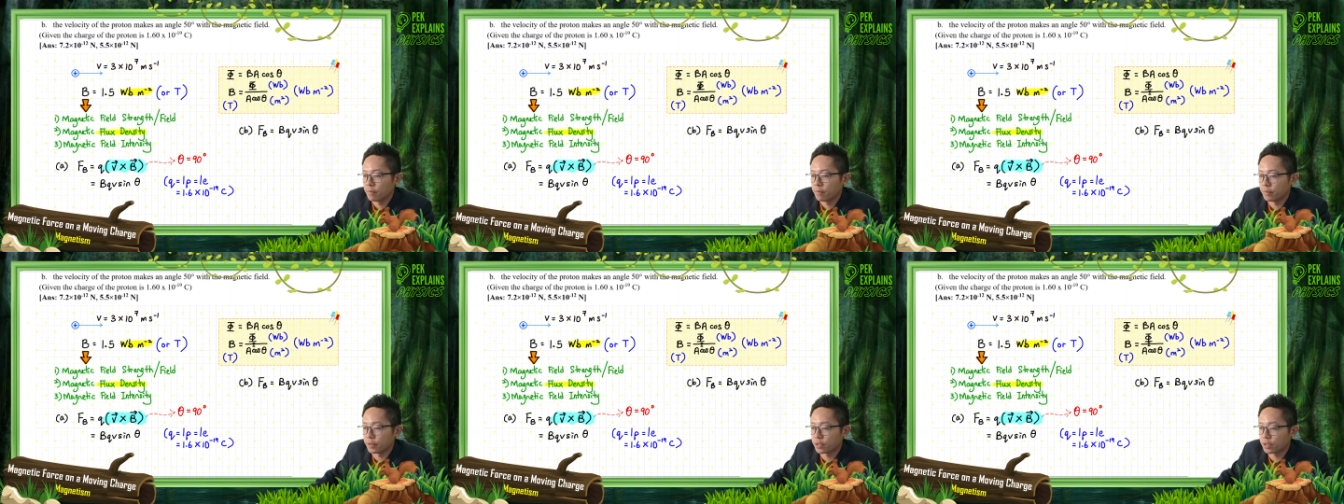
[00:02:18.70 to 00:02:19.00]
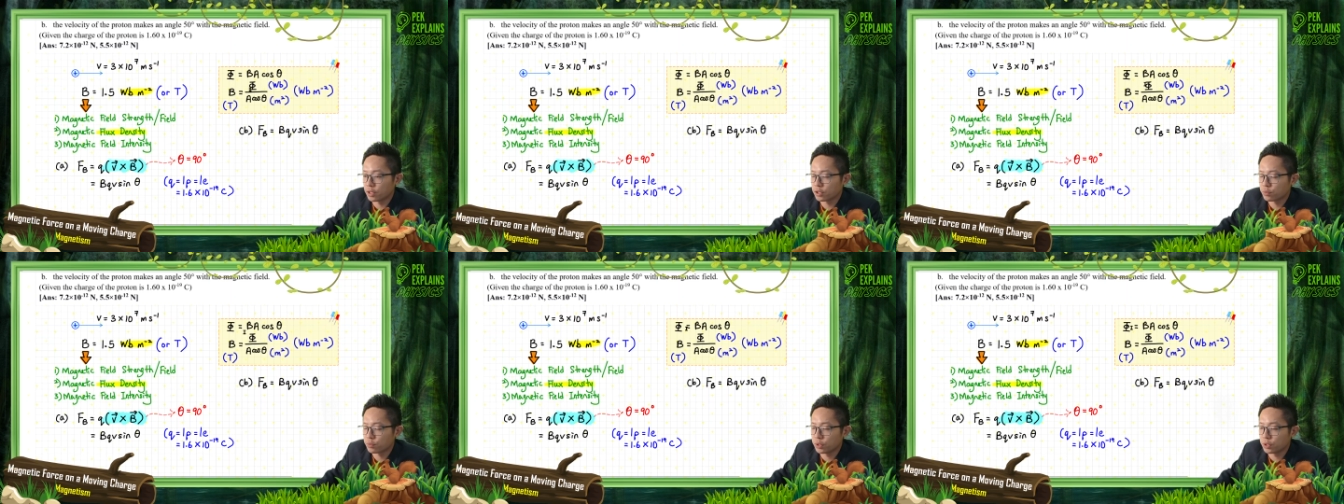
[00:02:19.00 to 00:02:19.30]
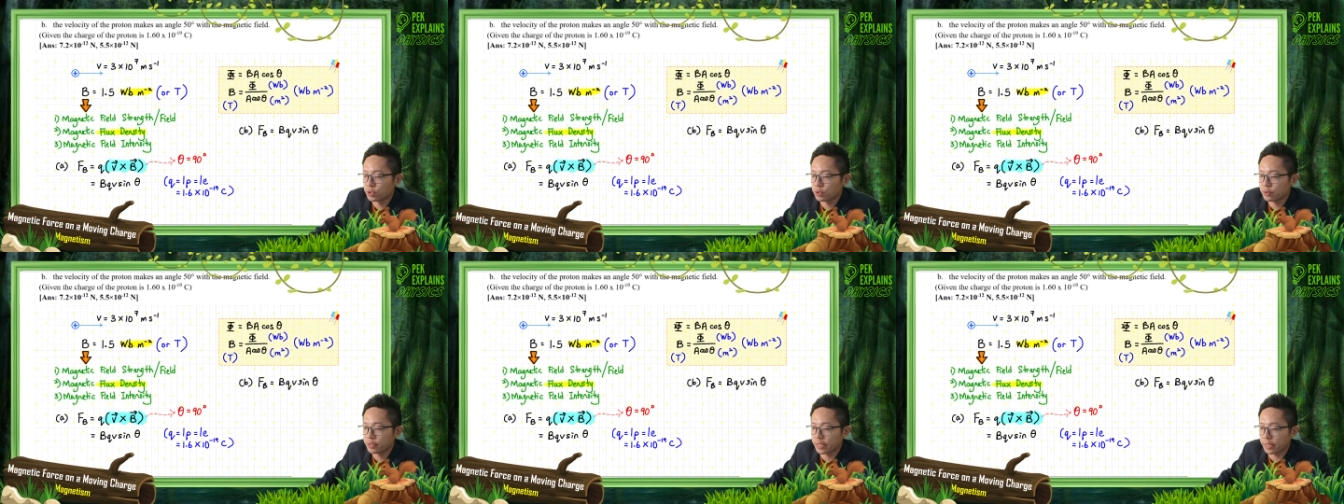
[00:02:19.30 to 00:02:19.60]
Because we
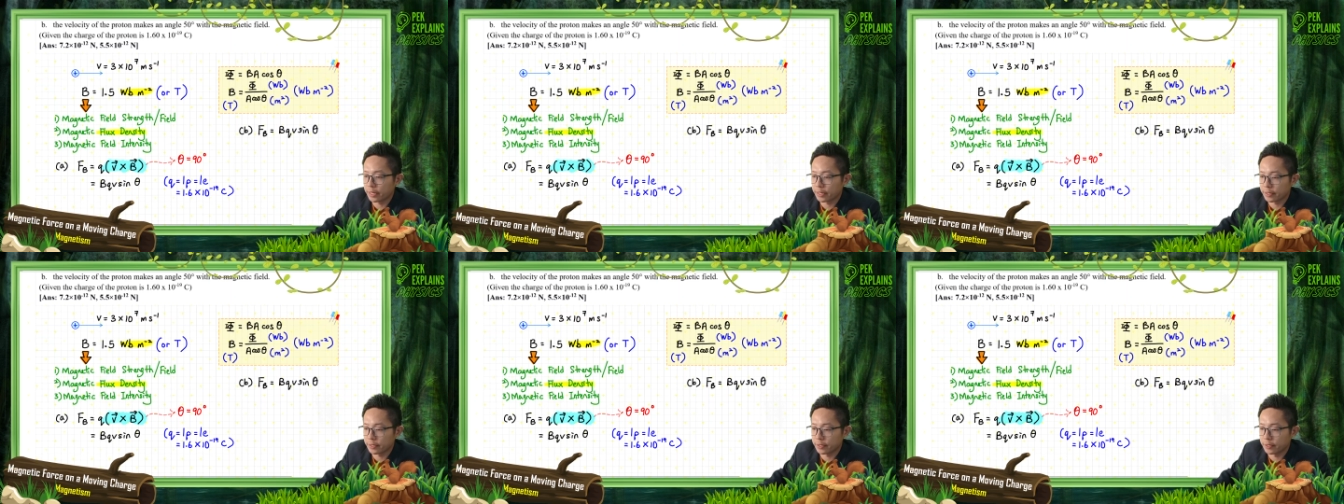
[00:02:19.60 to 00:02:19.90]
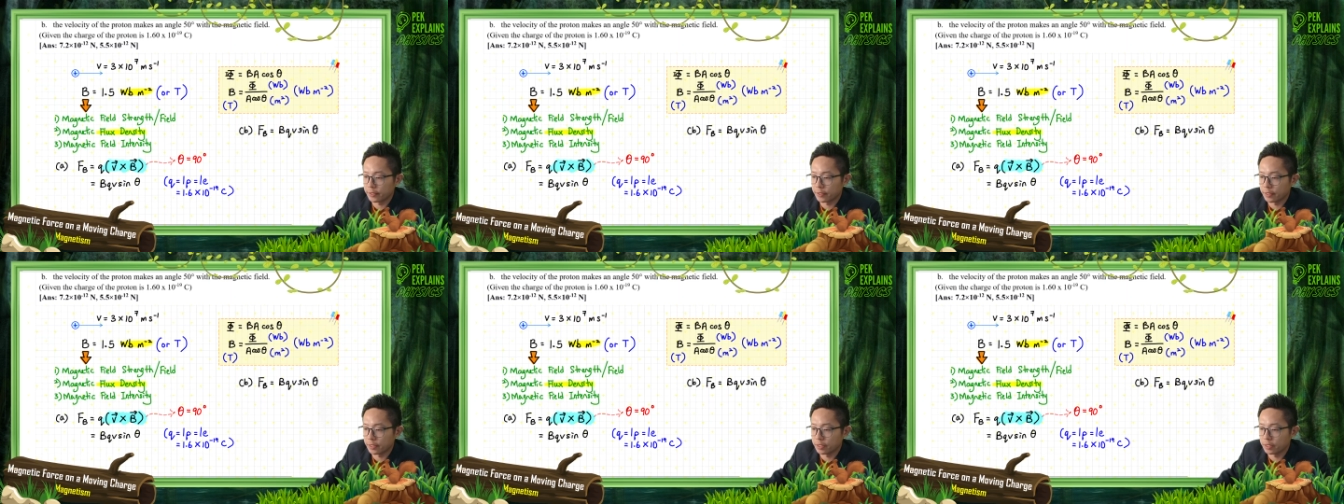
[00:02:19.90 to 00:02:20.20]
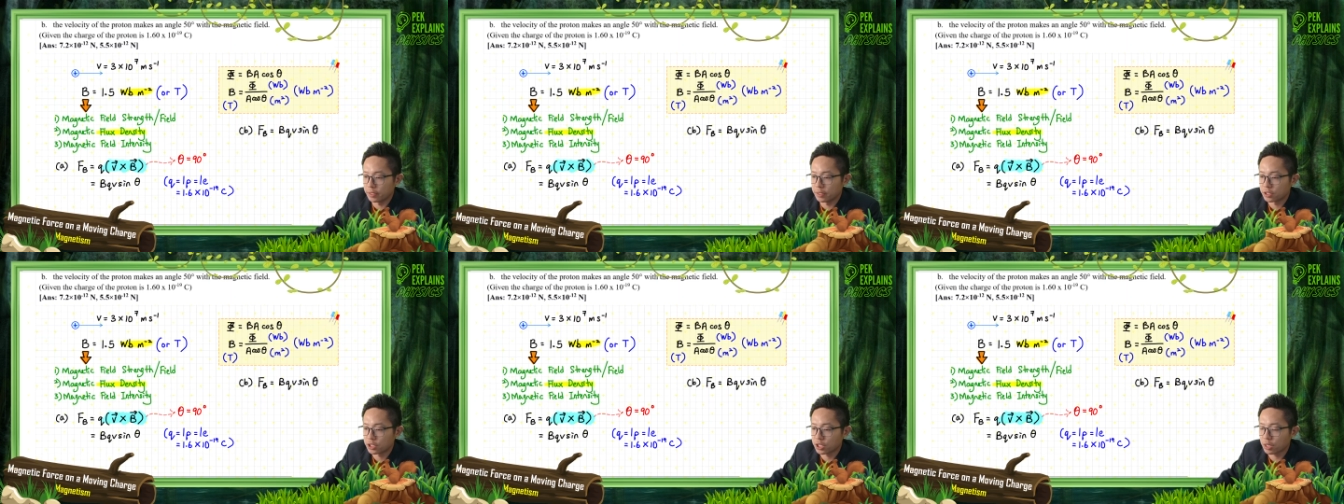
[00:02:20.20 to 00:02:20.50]
know that
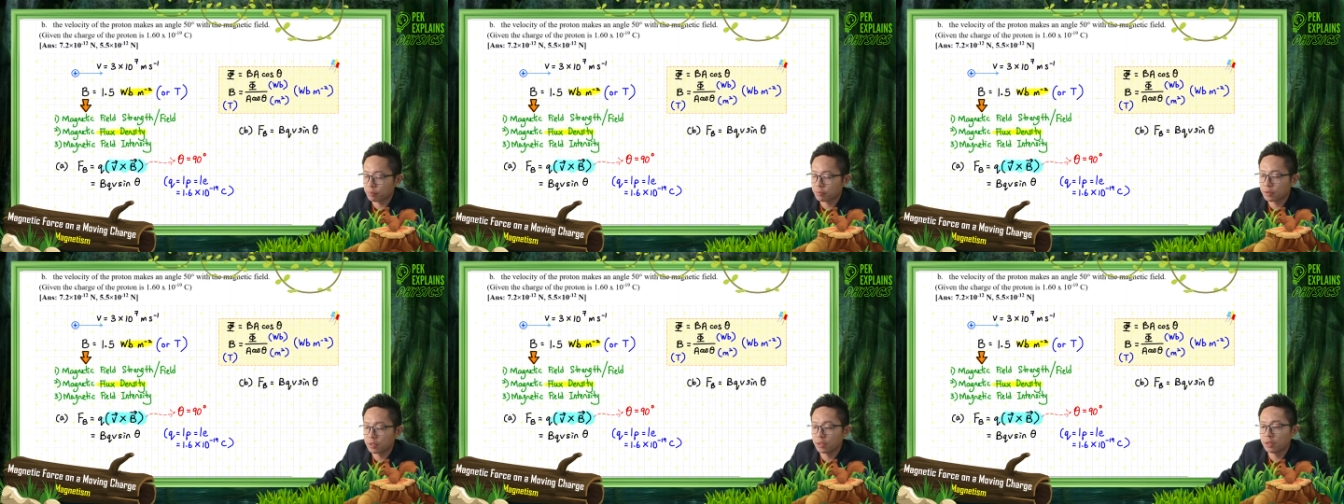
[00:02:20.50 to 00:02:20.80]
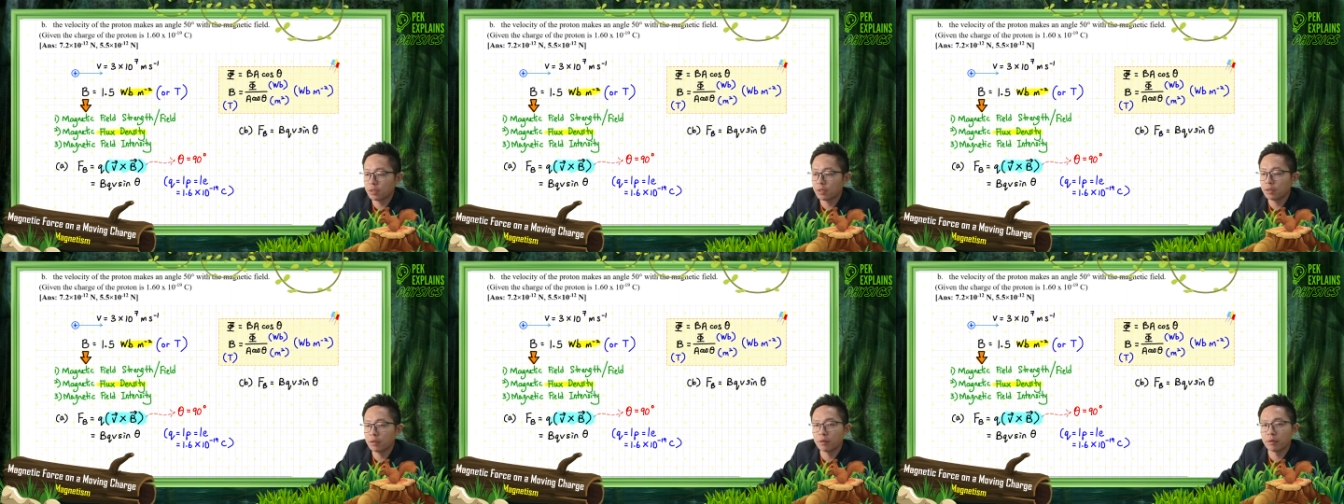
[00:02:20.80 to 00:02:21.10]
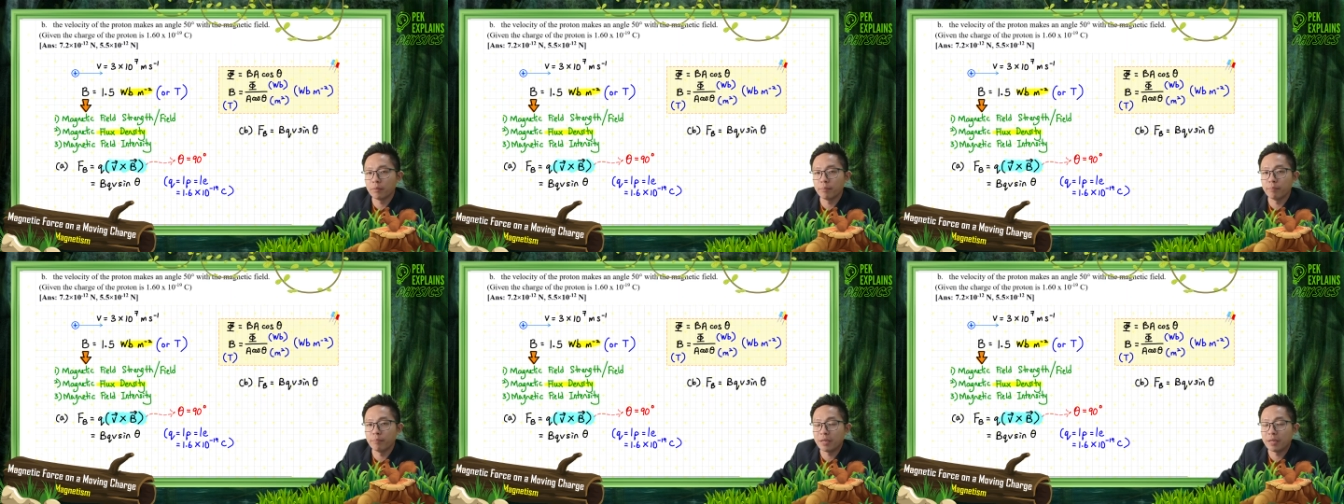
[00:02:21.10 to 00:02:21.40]
in
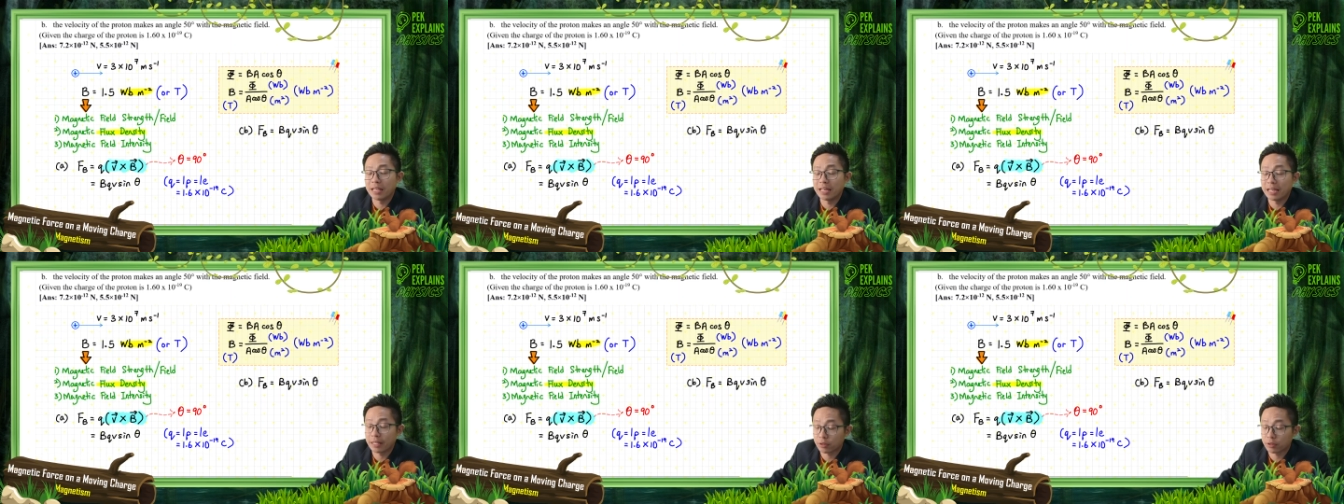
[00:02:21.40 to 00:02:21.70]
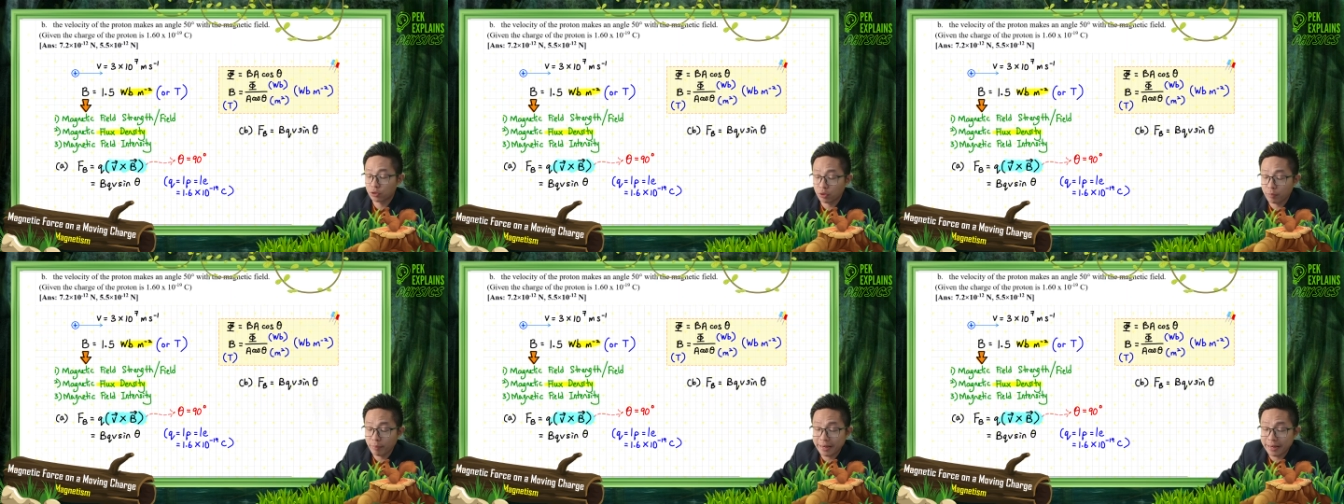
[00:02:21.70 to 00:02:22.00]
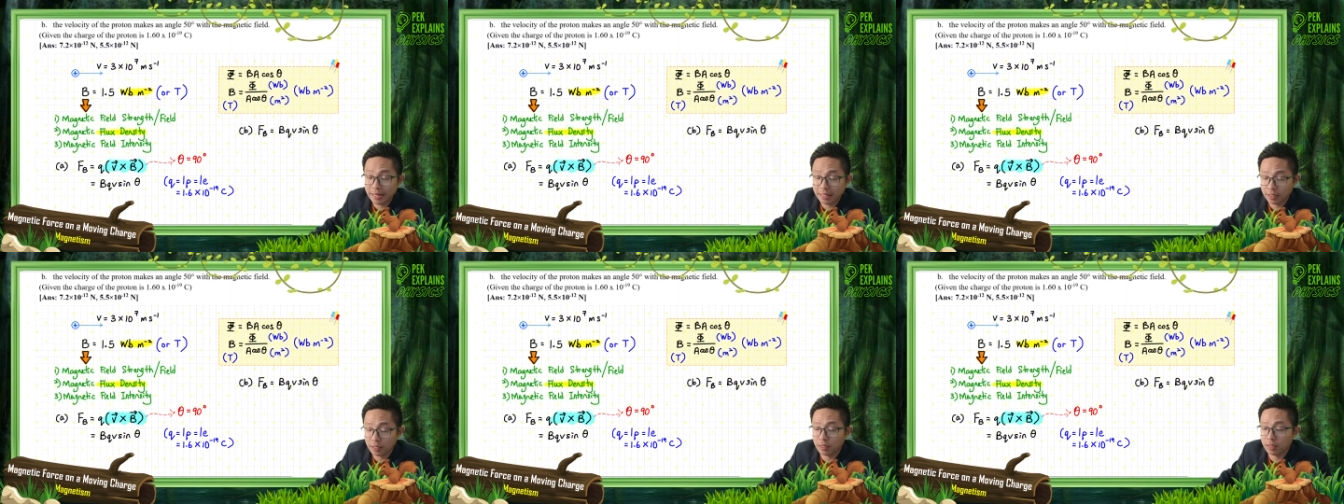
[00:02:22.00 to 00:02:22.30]
chapter
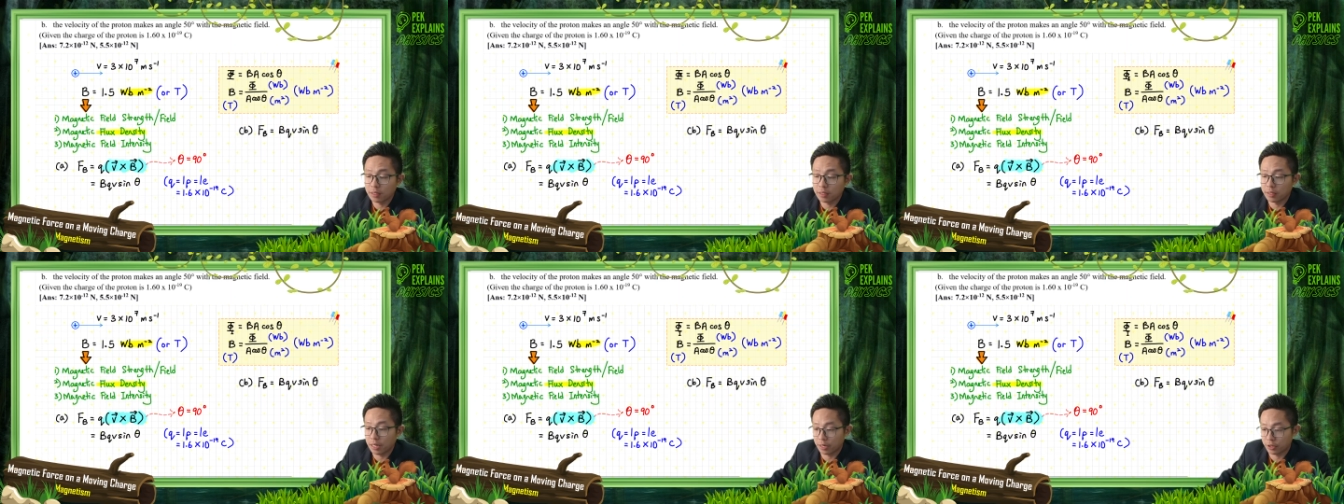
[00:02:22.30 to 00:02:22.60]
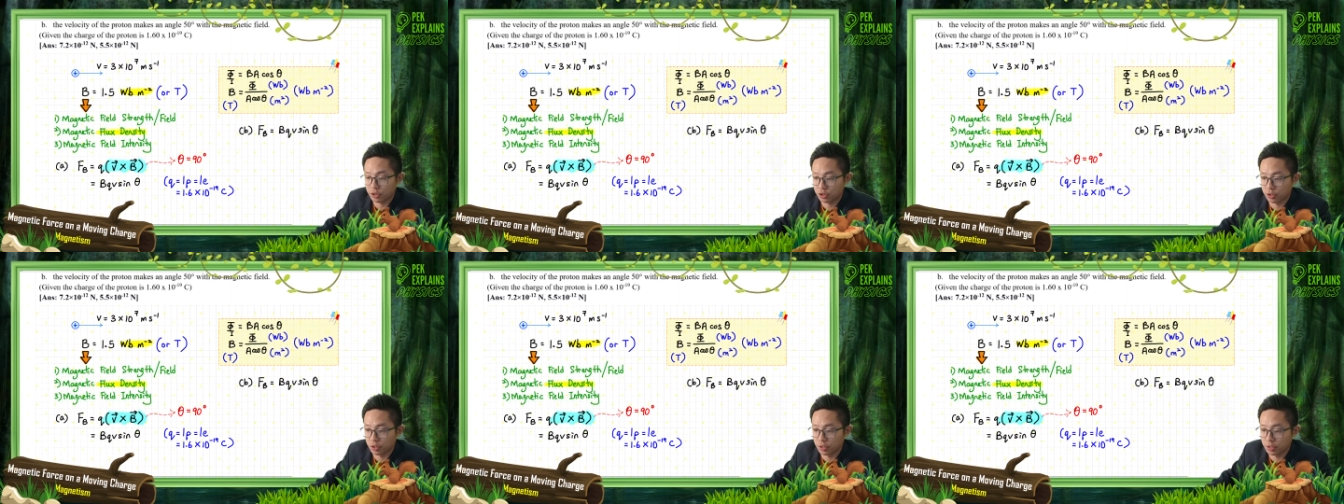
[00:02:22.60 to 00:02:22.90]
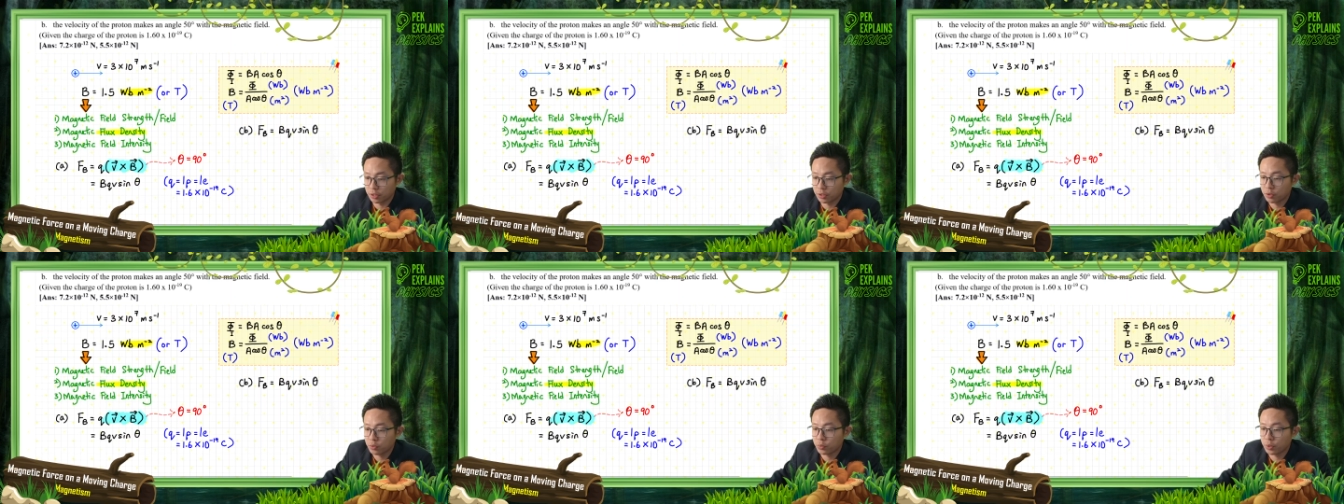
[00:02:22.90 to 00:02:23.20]
electromagnetic induction,